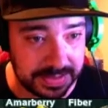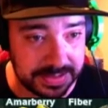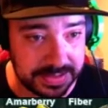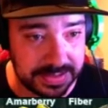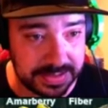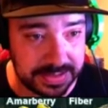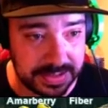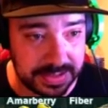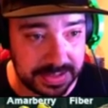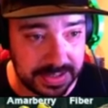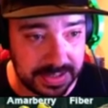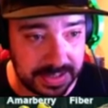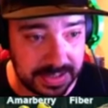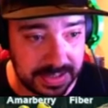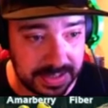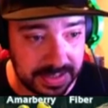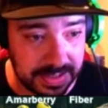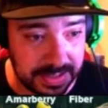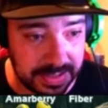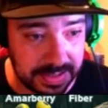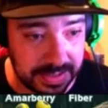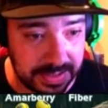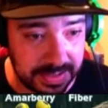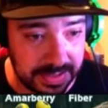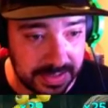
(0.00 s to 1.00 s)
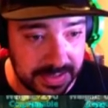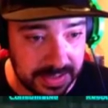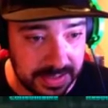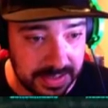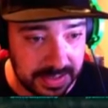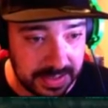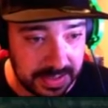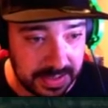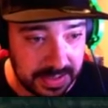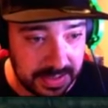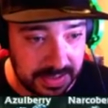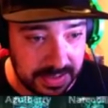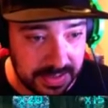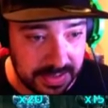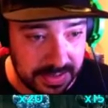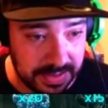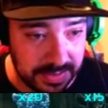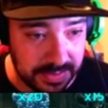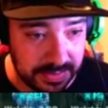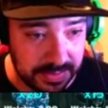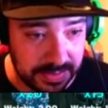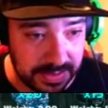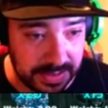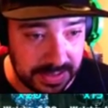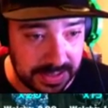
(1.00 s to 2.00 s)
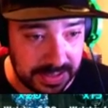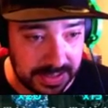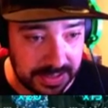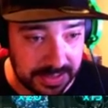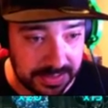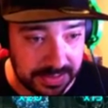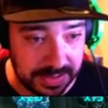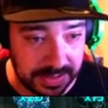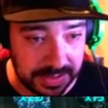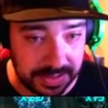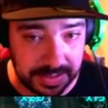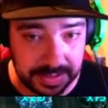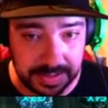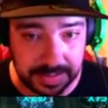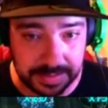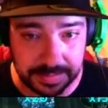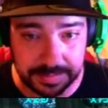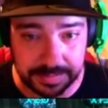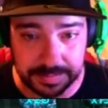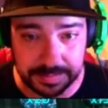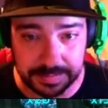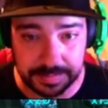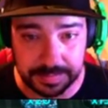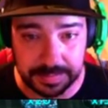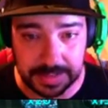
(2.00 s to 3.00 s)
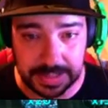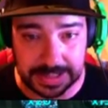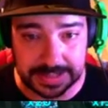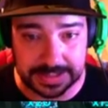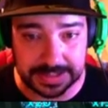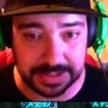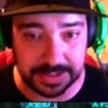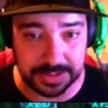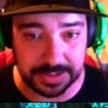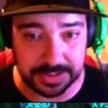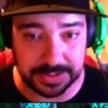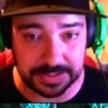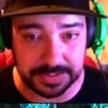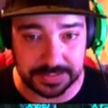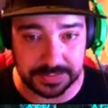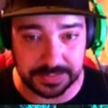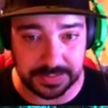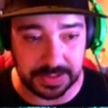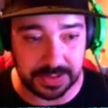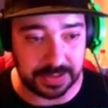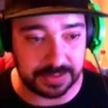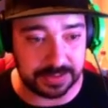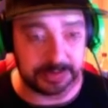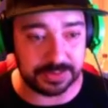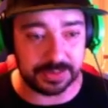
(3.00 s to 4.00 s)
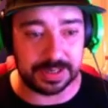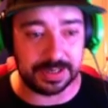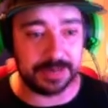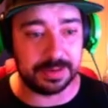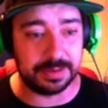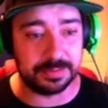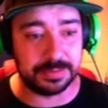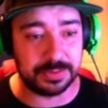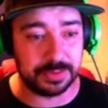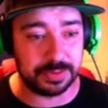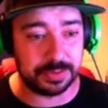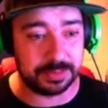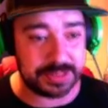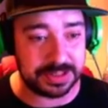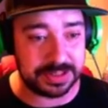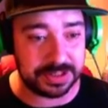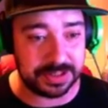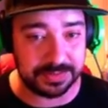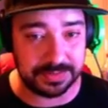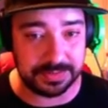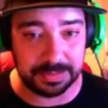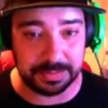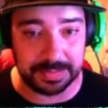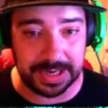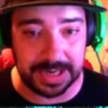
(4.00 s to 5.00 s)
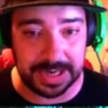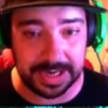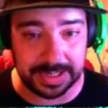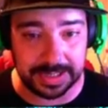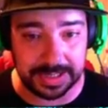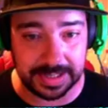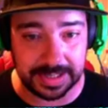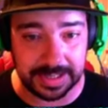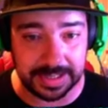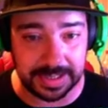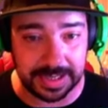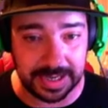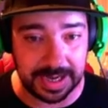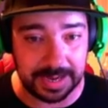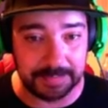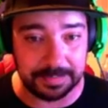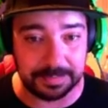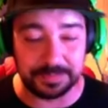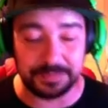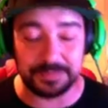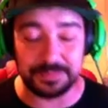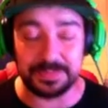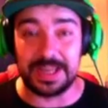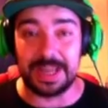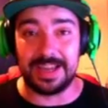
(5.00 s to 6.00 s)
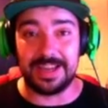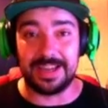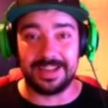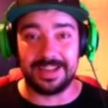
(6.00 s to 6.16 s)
of this on anything. As it goes for, uh, sorry, I'm talking myself in my head then. Um,